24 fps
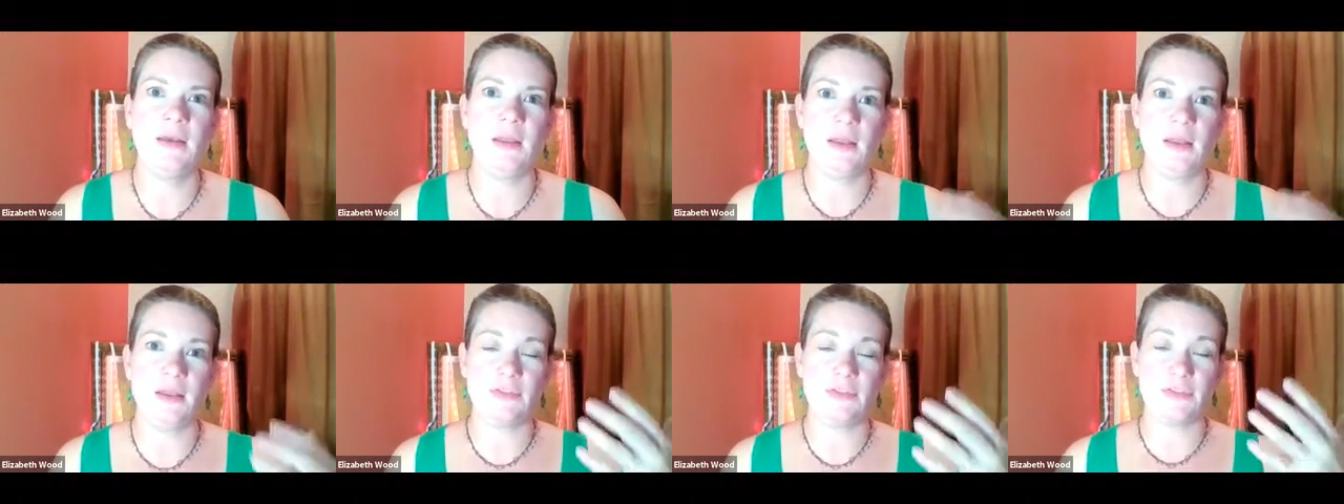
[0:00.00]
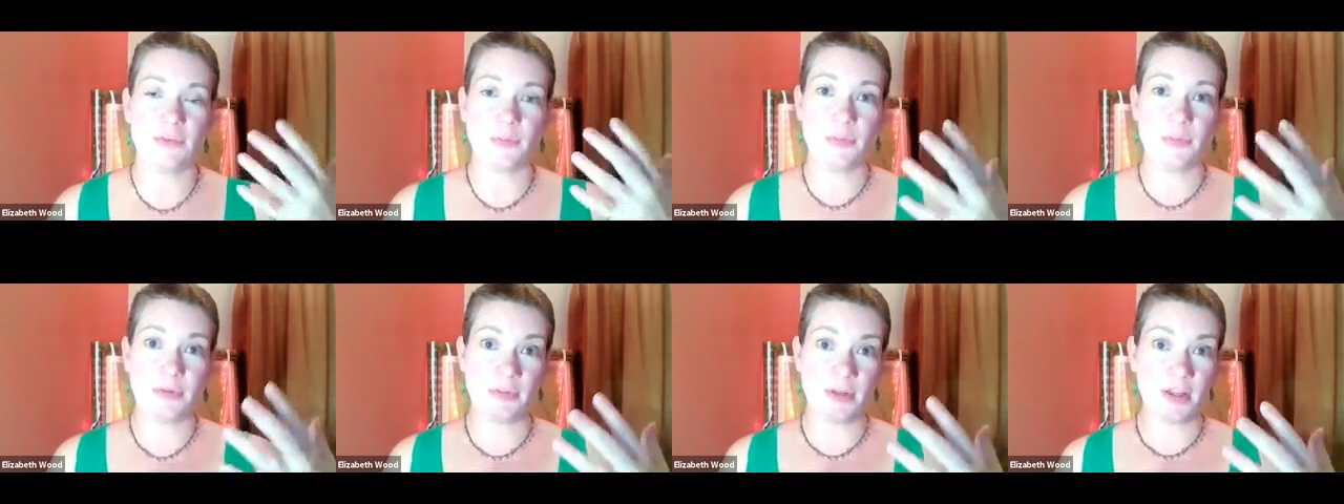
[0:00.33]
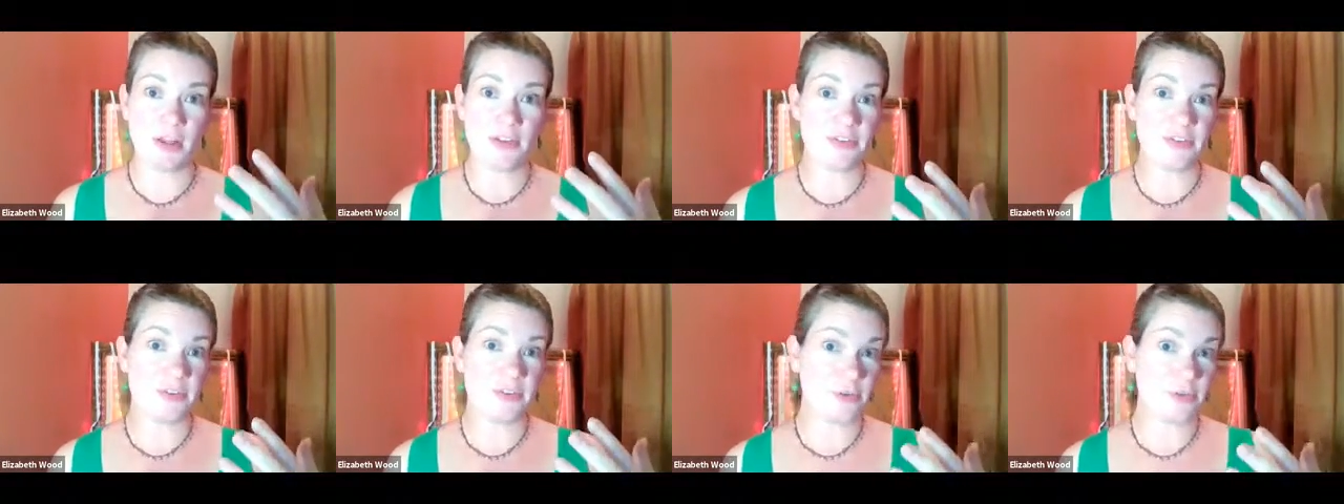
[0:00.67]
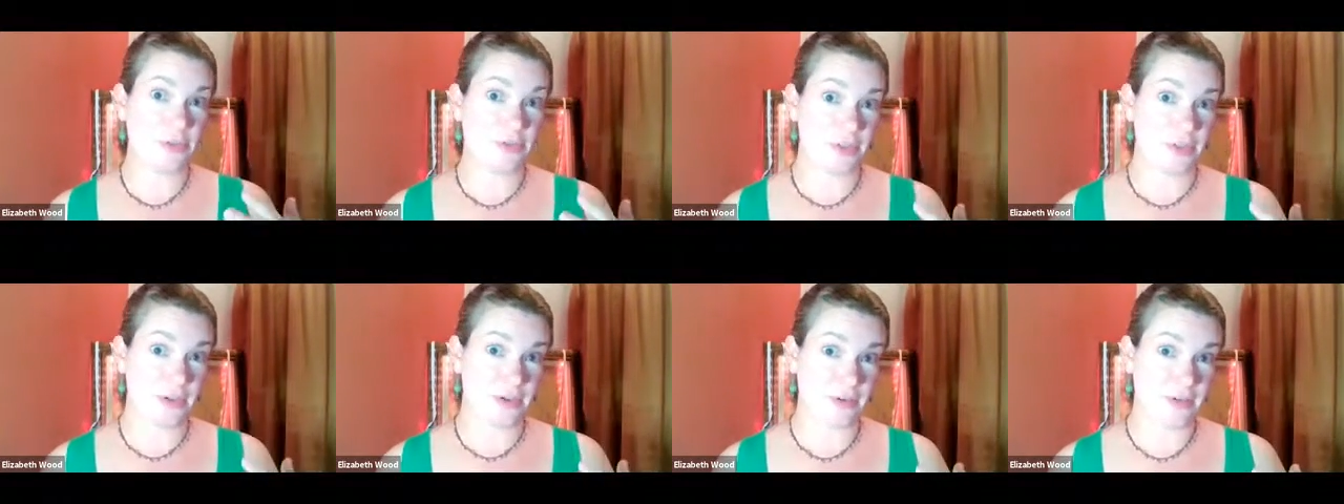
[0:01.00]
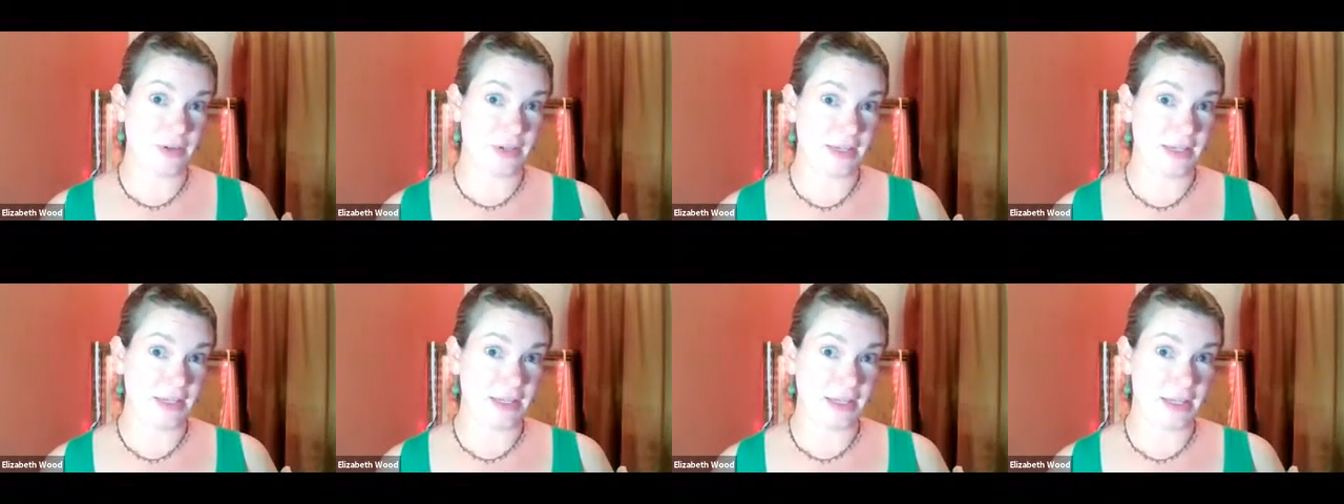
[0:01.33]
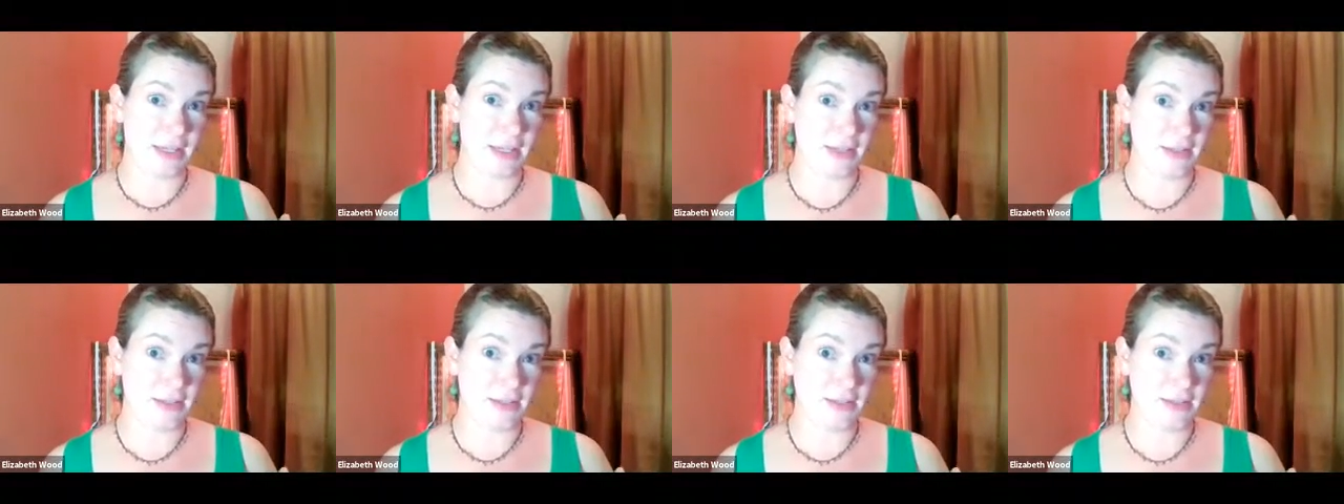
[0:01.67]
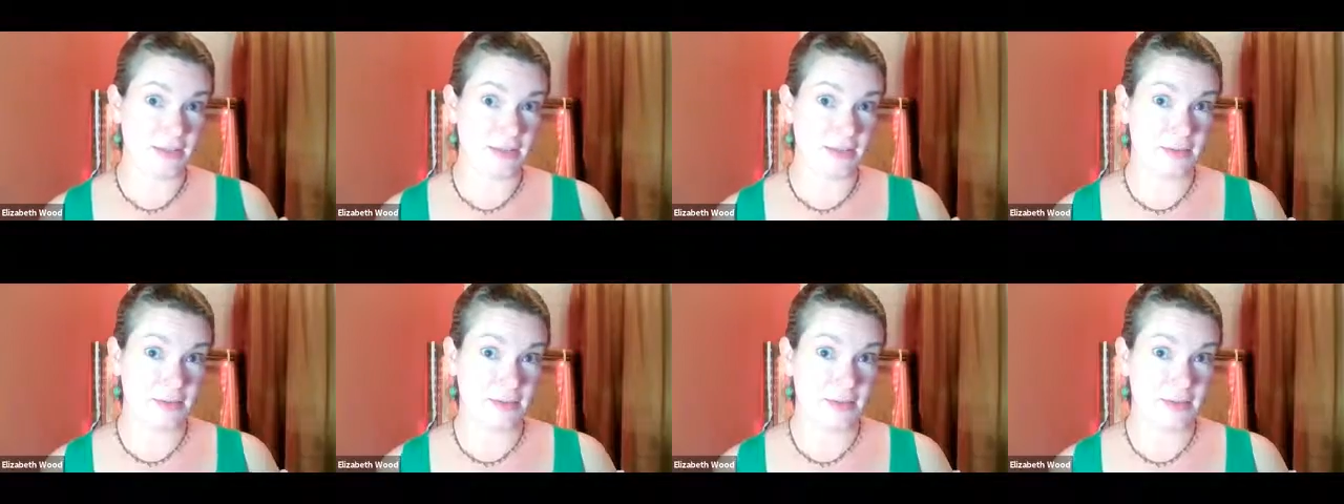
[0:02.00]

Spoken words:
anthropological theory again